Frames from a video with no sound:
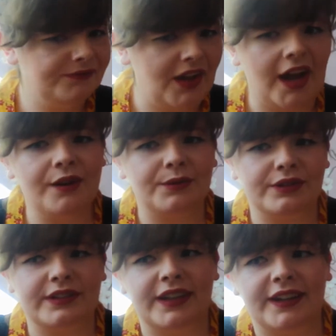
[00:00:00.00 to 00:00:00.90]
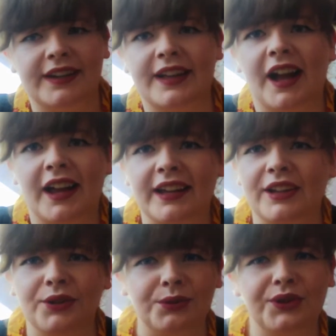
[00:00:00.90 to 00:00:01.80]
I wouldn't date a guy
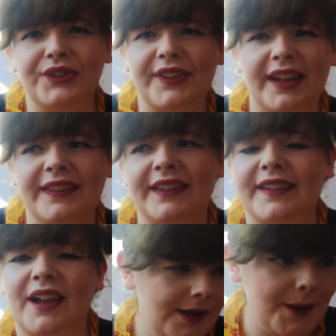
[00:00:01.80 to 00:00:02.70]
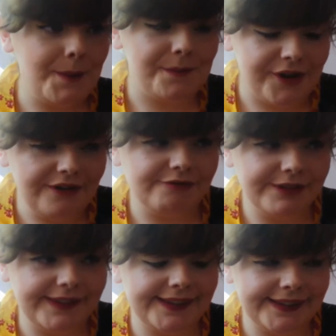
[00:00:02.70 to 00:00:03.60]
who looks like this.
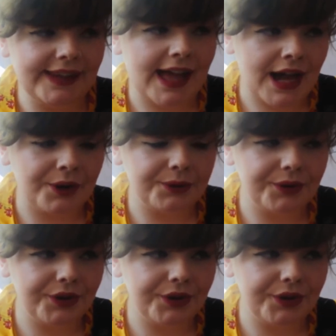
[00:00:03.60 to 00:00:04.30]
Preference is allowed,